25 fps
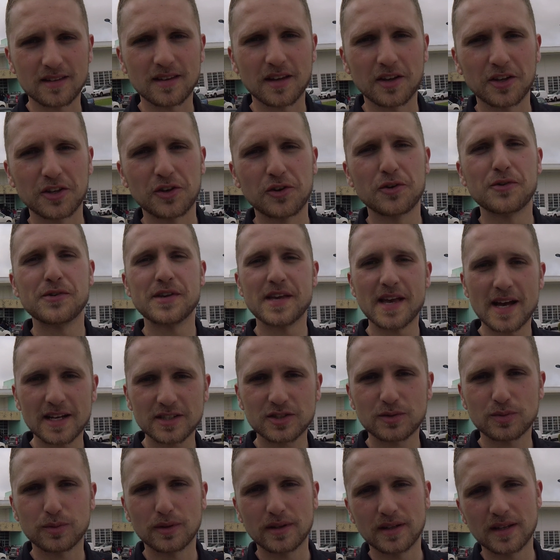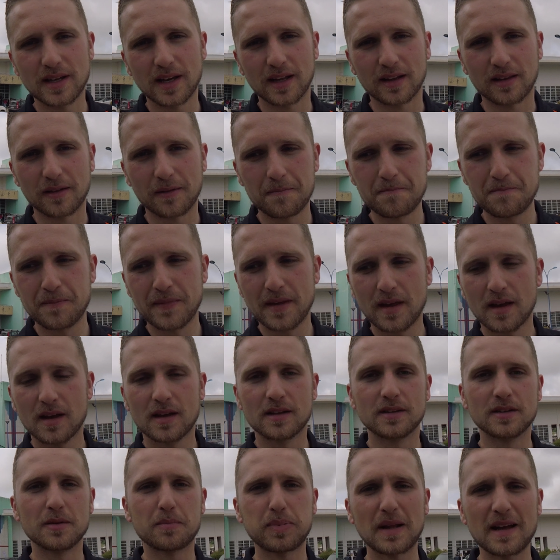tell you, yes we did.
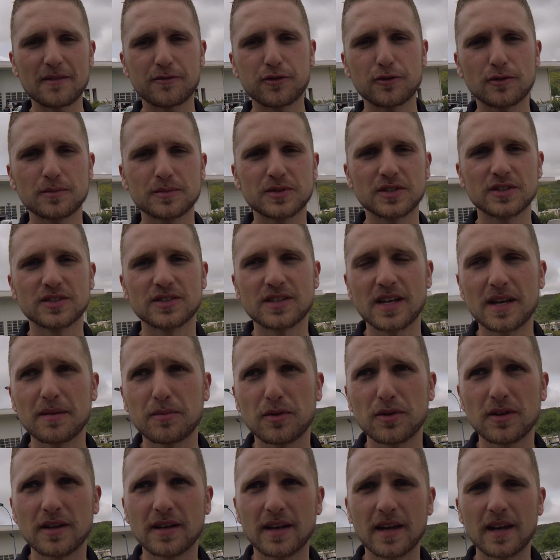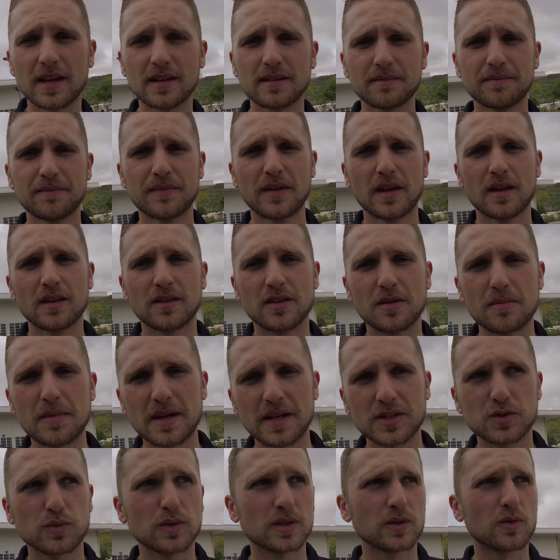The platforms are stable again, the
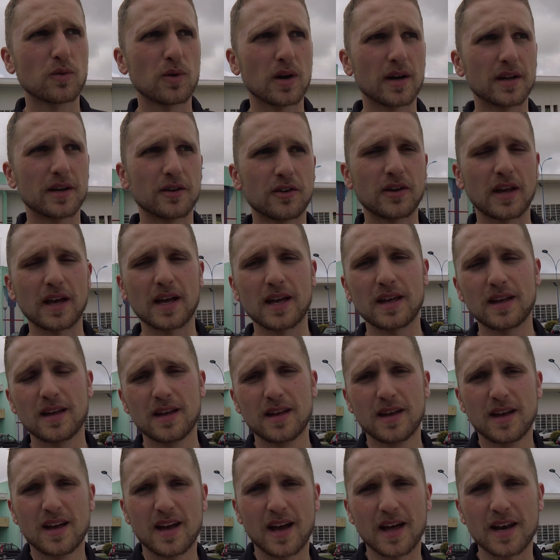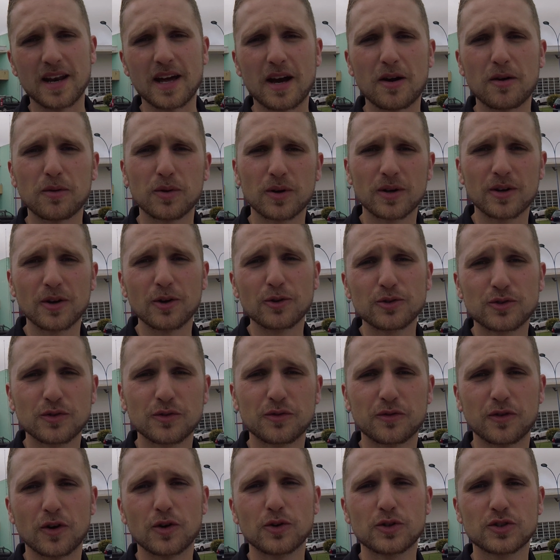match went quite okay and now we're going to
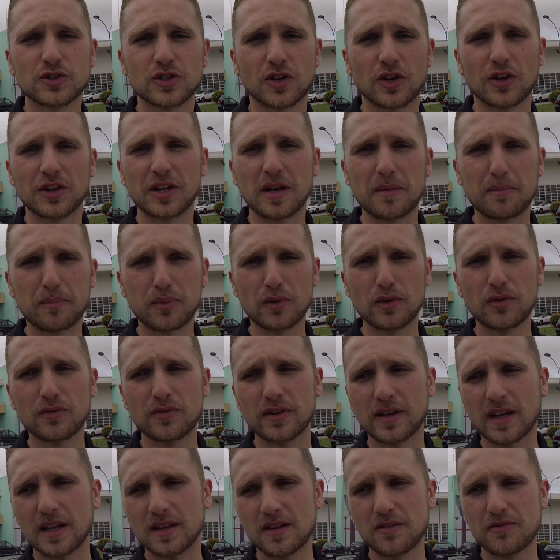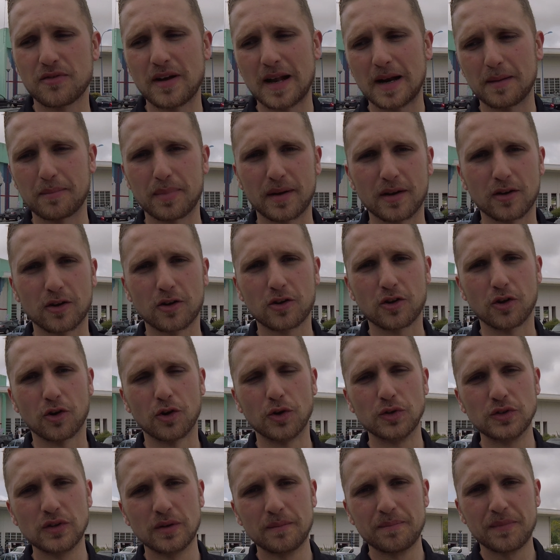focus on improving and developing our
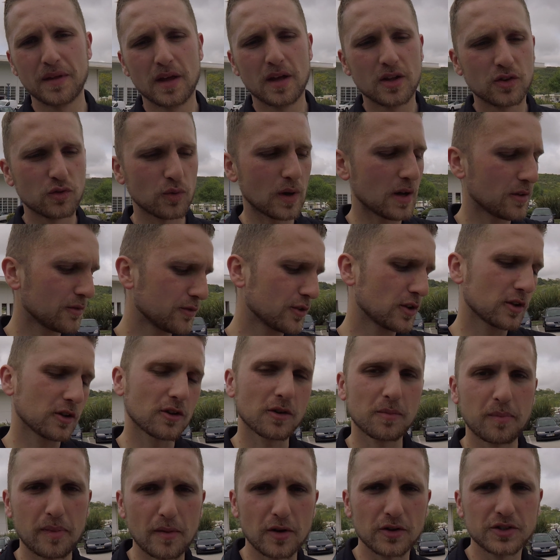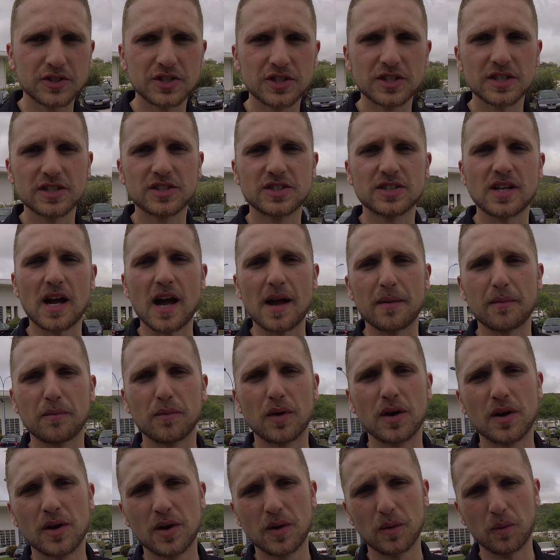code. 12 o'clock Portuguese
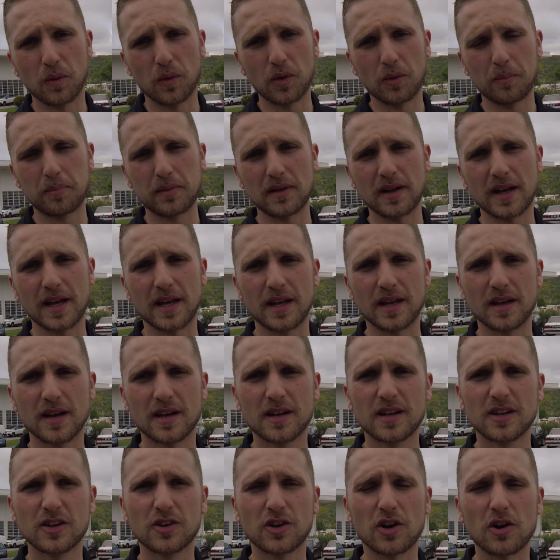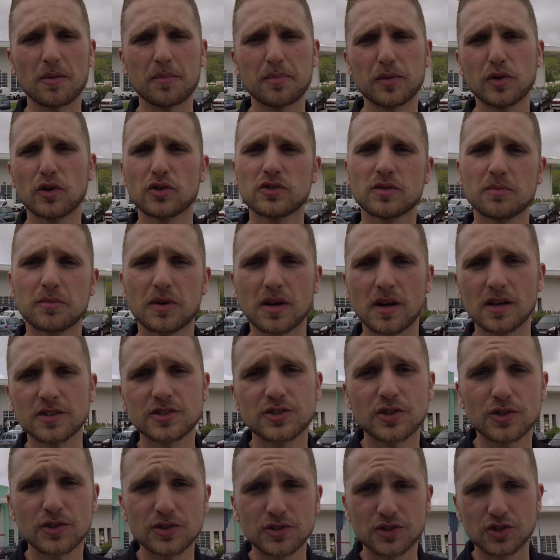time we'll play Carpe Noctem
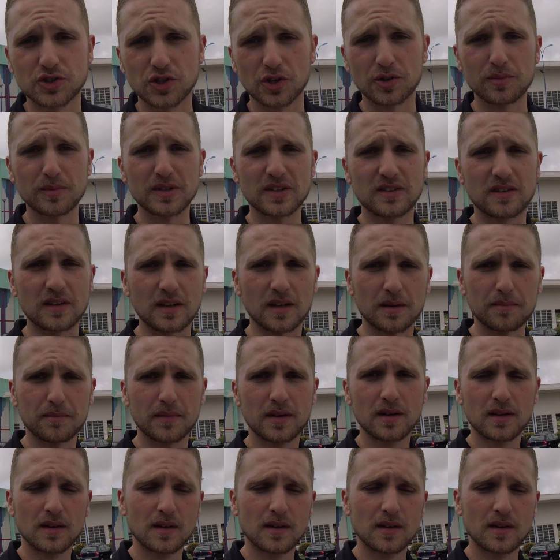Cassel, the German team